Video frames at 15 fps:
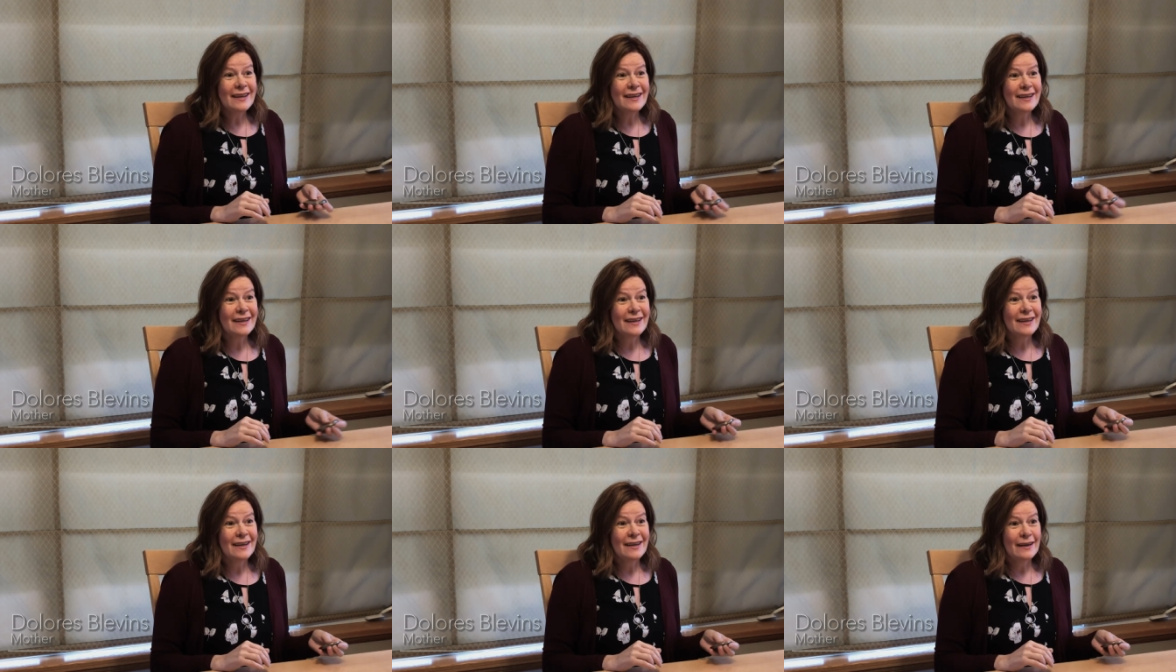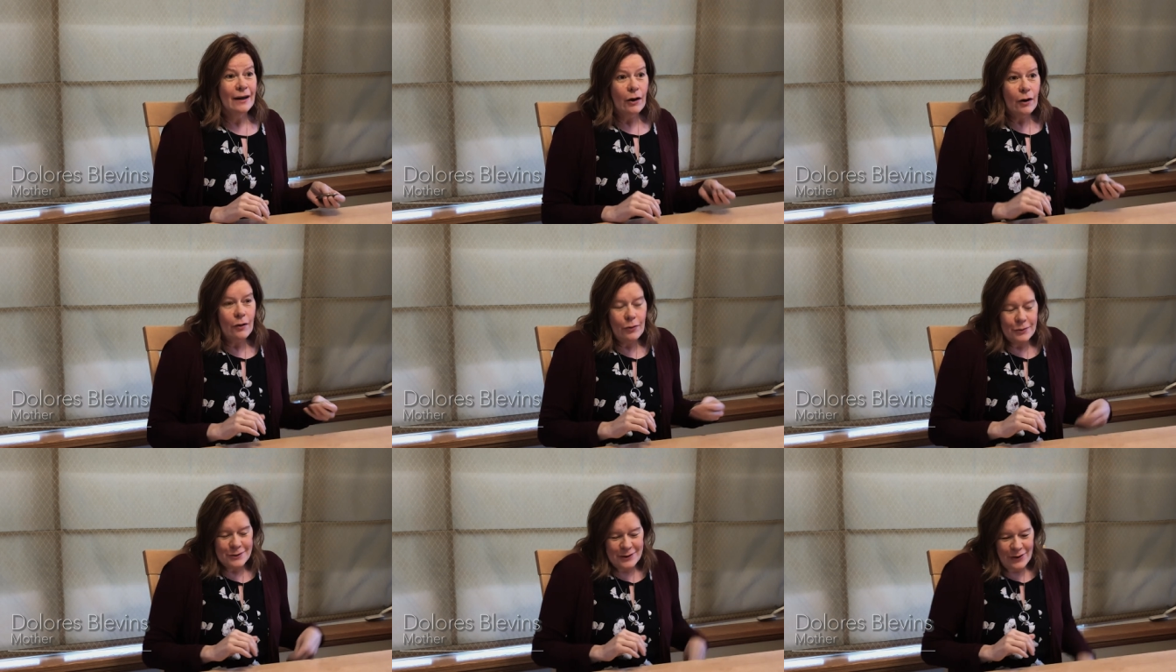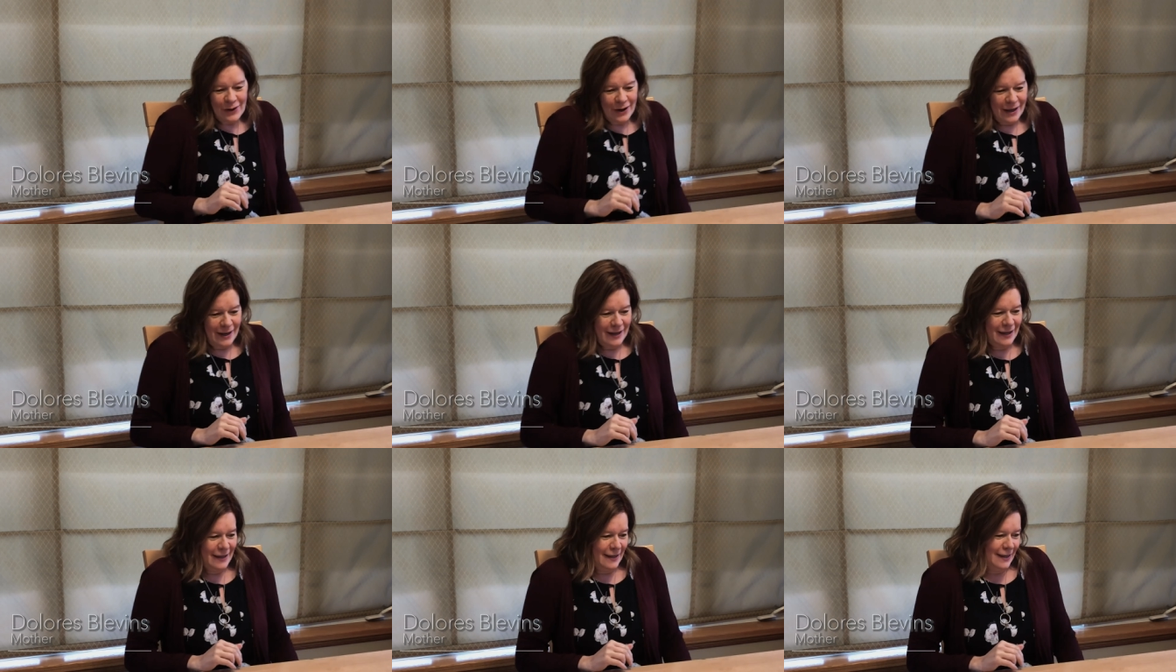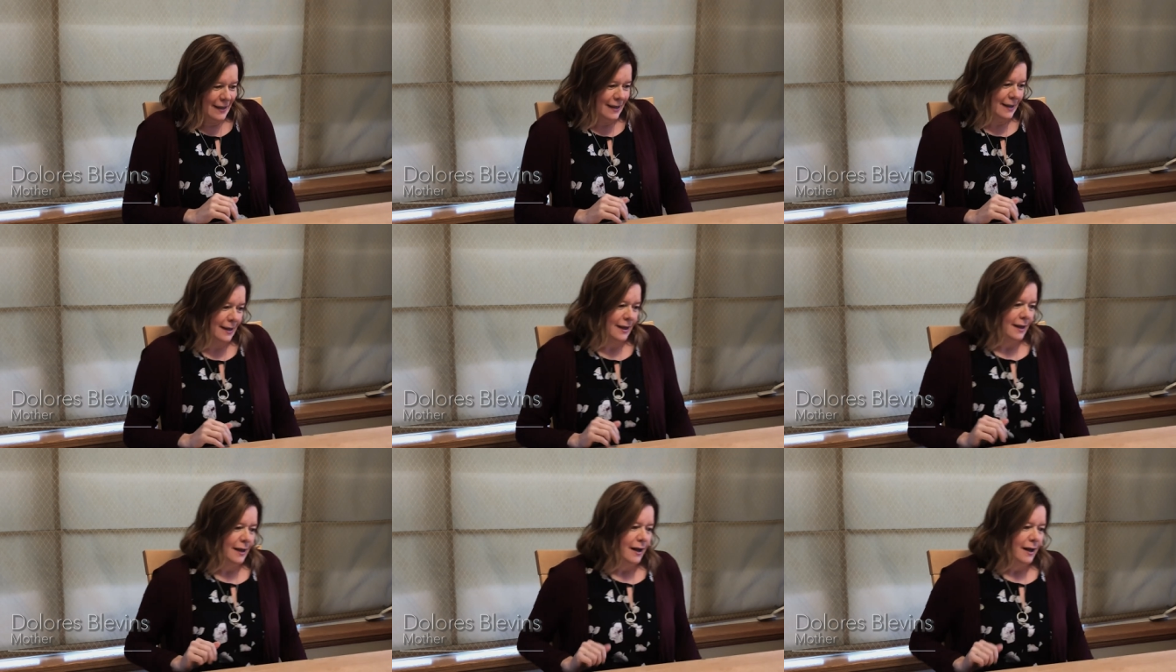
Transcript: Yeah. Can you oh, tell sorry. us a little bit about your son?